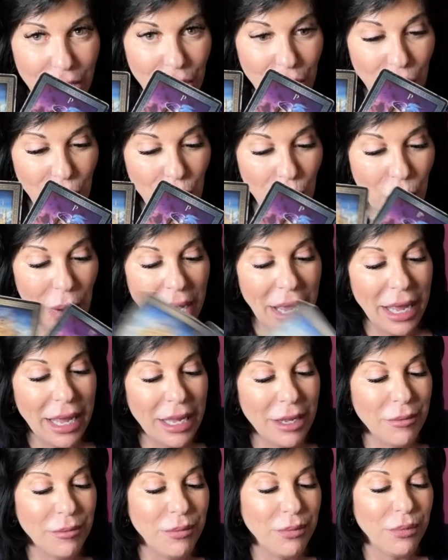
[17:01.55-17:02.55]
a new
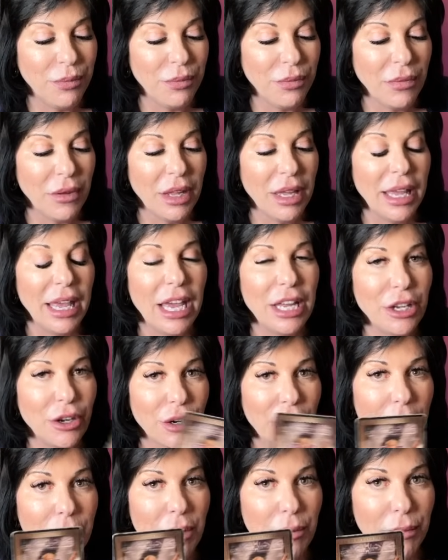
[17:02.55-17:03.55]
way, and you're
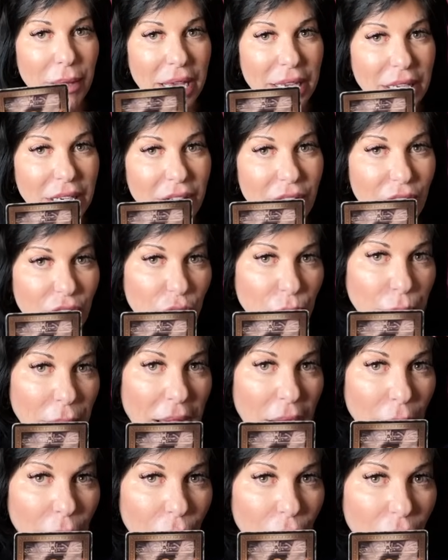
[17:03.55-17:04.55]
coming back into this
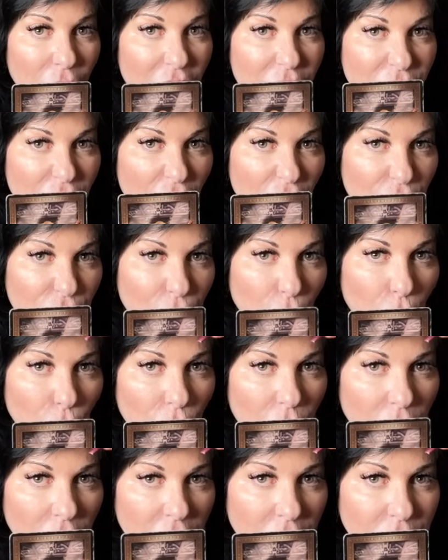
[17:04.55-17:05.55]
power of
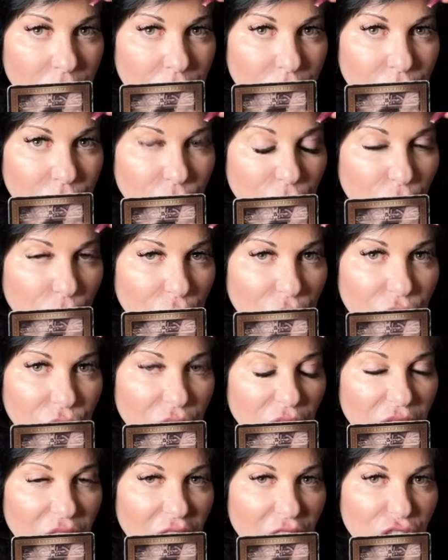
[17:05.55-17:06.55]
authority. You're just
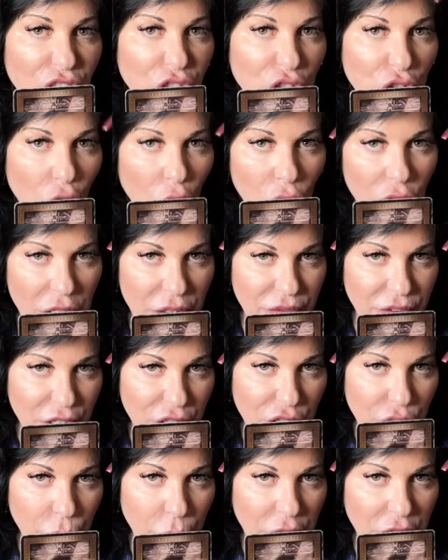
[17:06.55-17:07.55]
going to take charge of
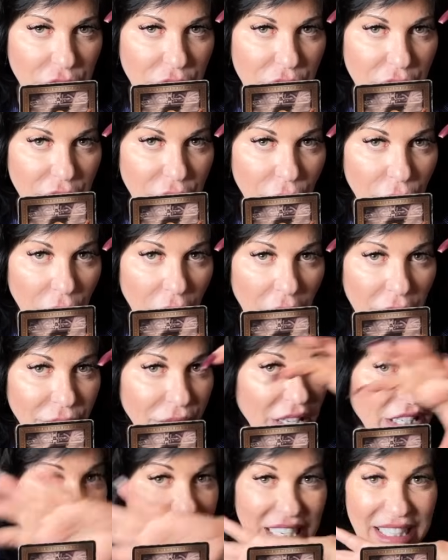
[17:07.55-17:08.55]
situations in your life.
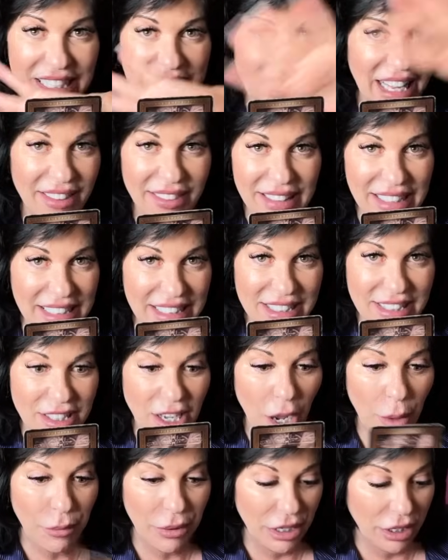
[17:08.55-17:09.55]
It's like nothing is
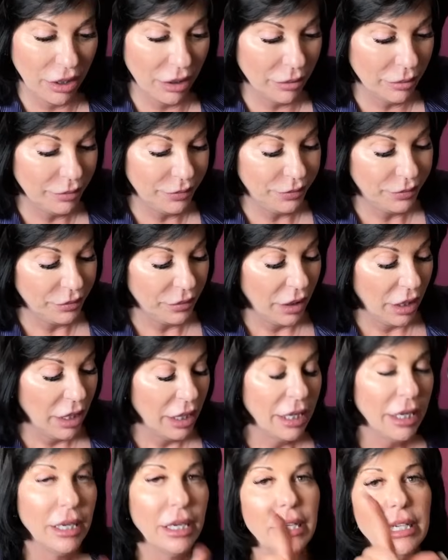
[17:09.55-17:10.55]
stopping you.
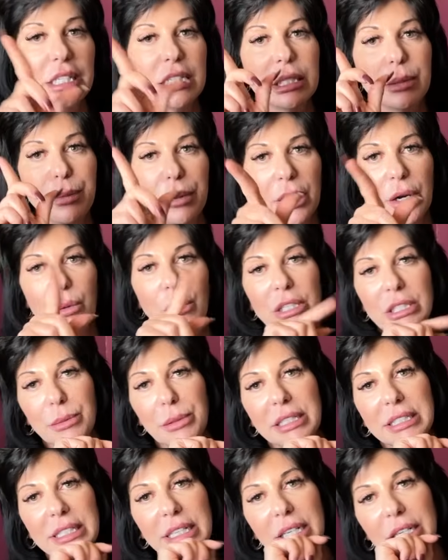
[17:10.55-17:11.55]
Spirit wants
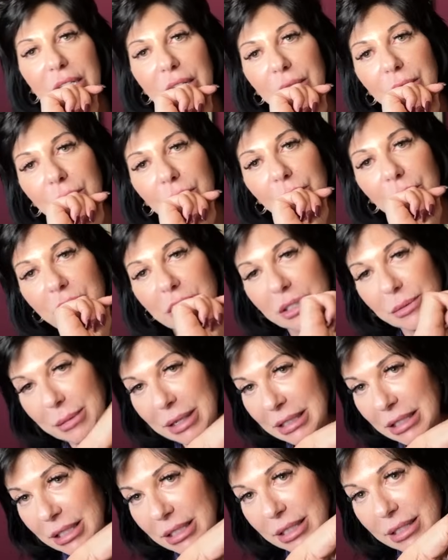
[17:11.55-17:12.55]
me to tell you, there's
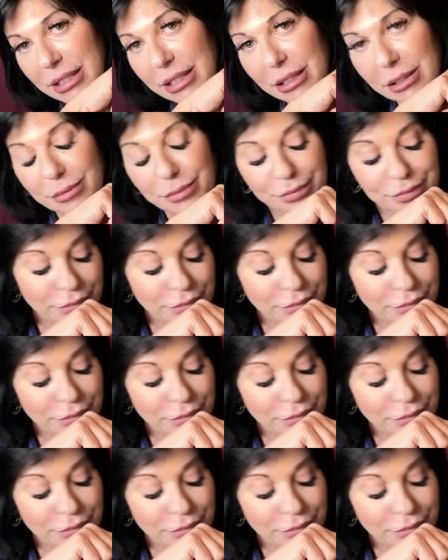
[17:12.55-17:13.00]
messages here.